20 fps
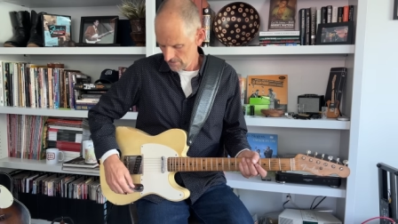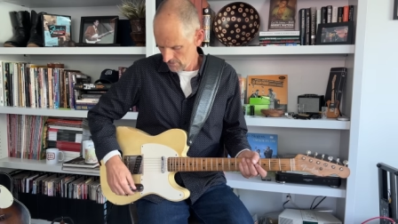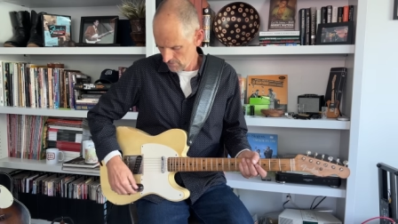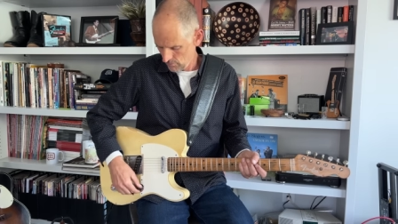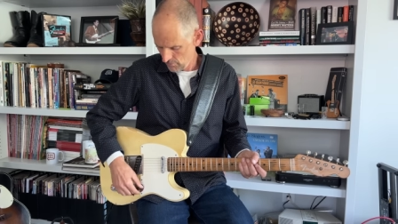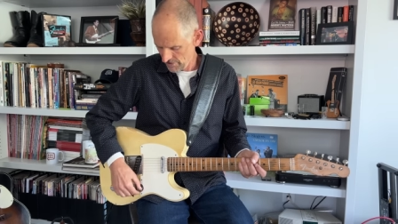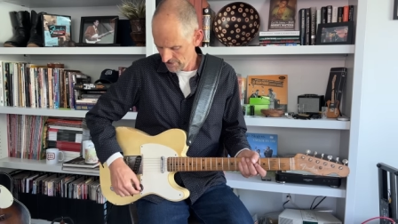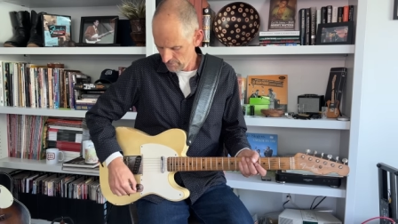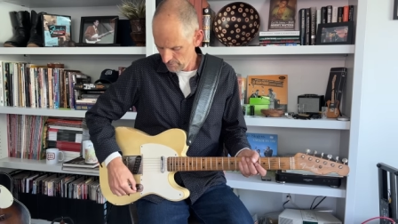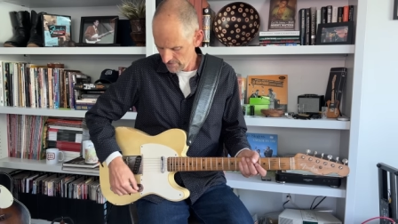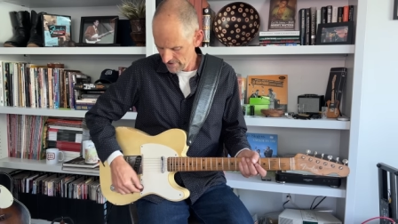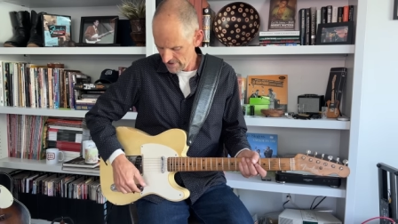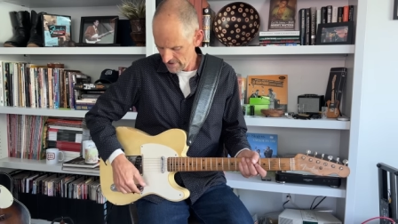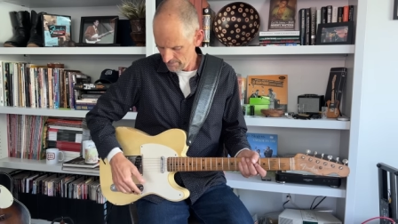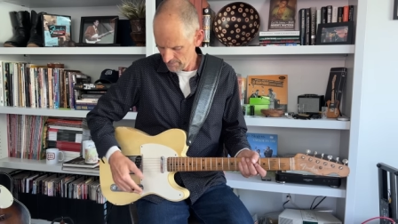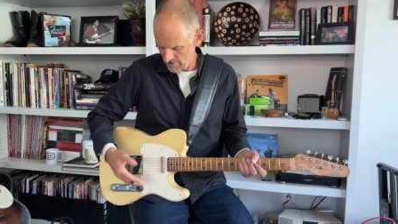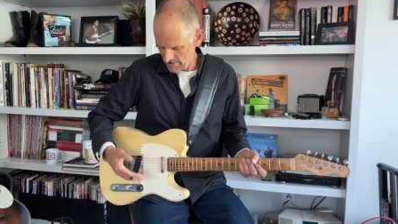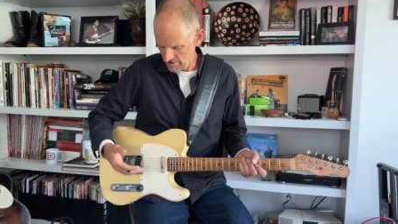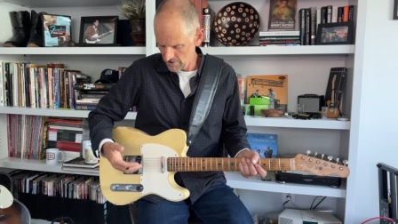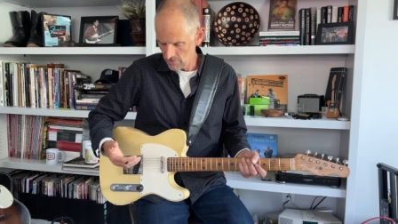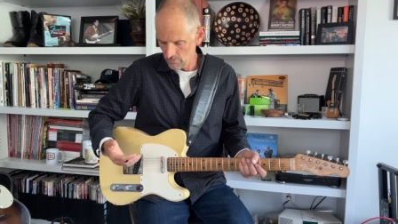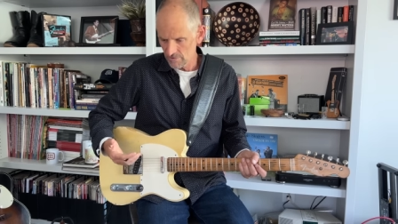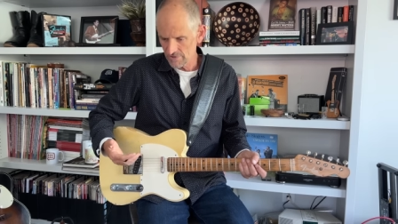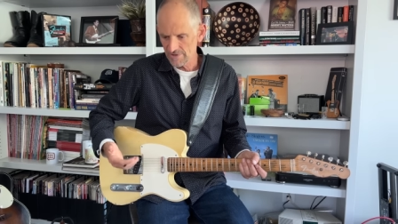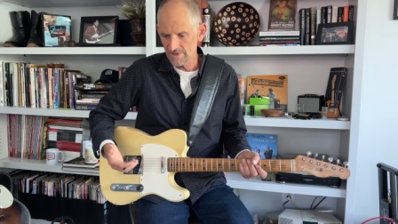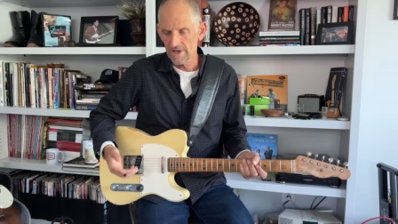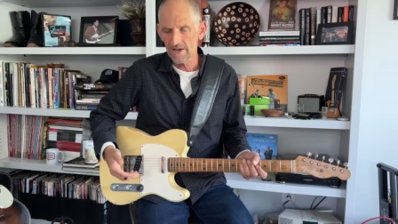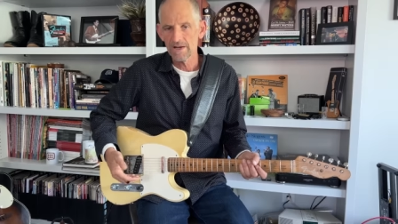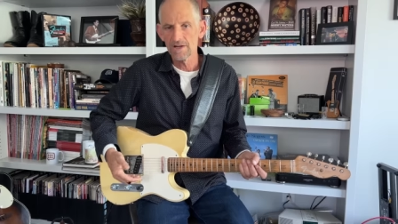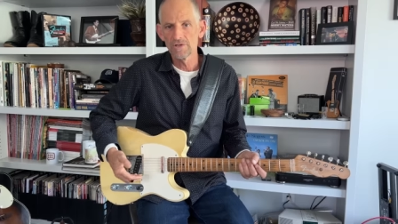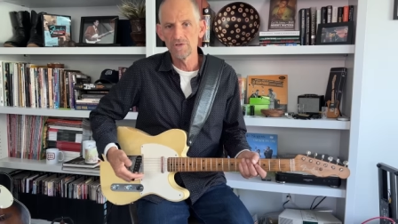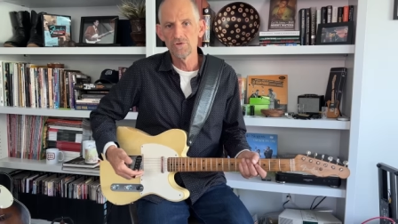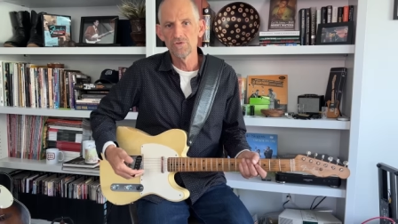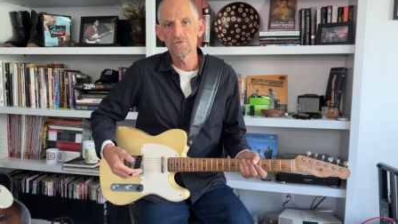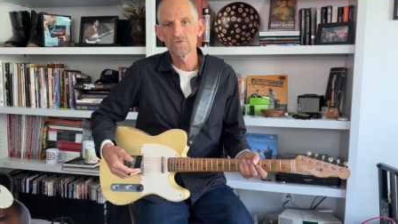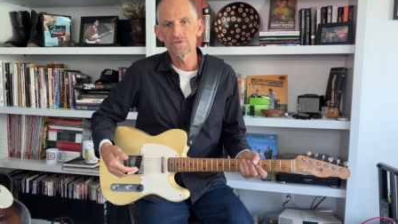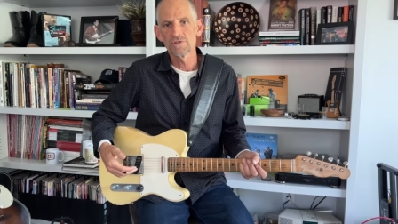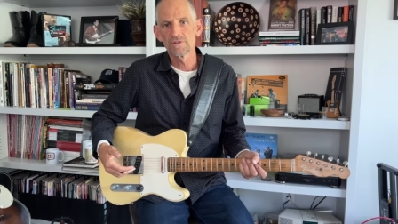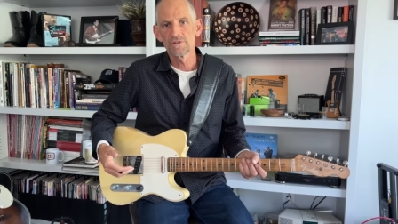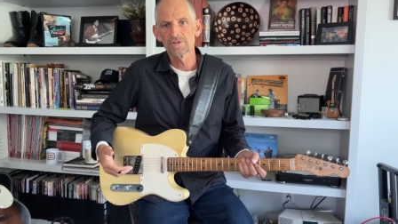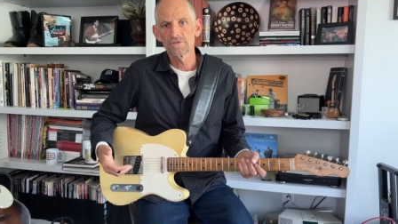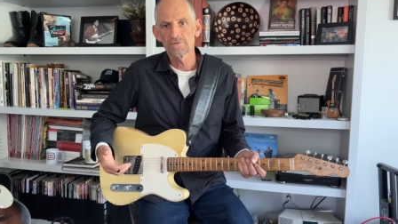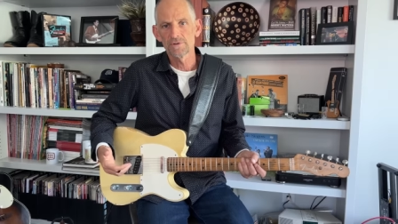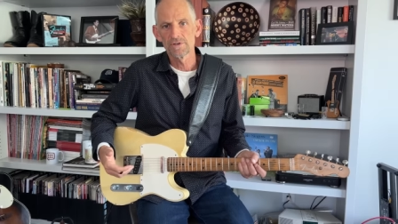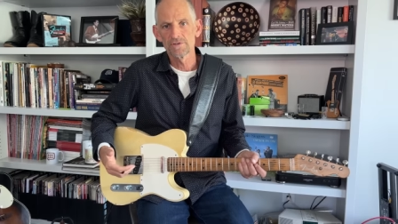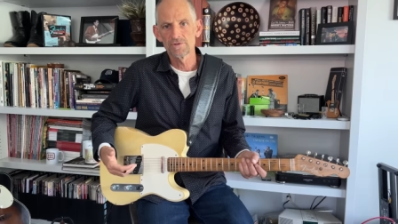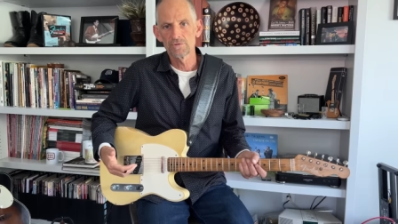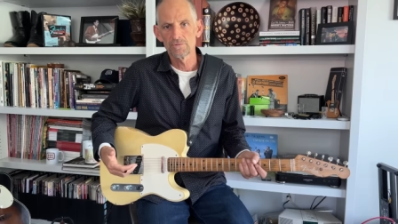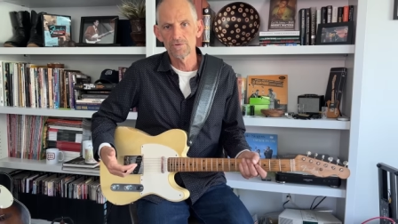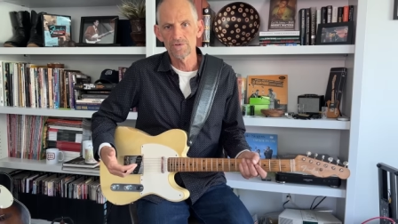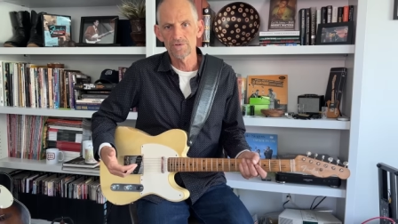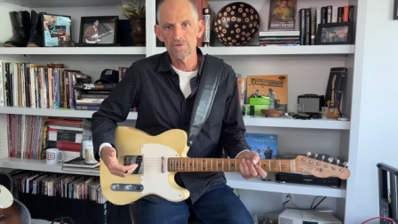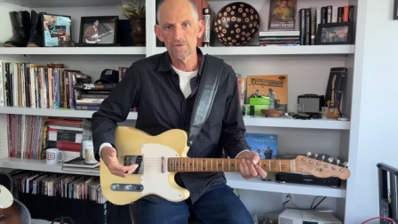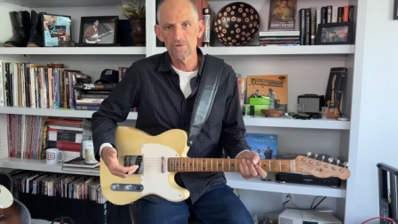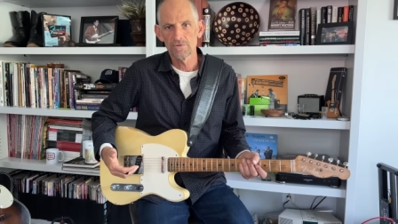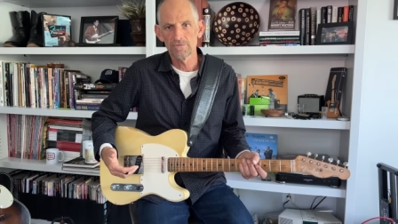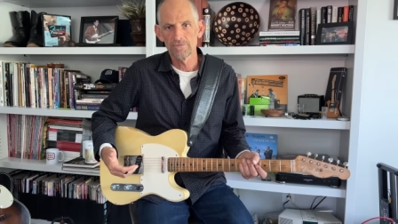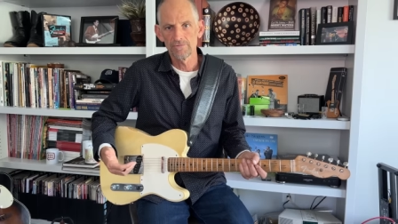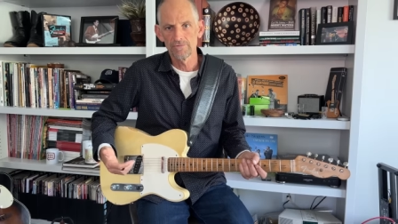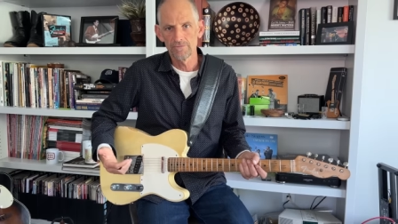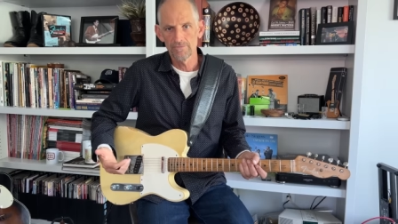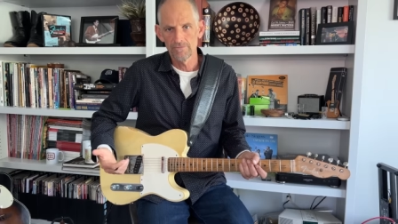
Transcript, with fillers: when you went up here was kind of useless because it was so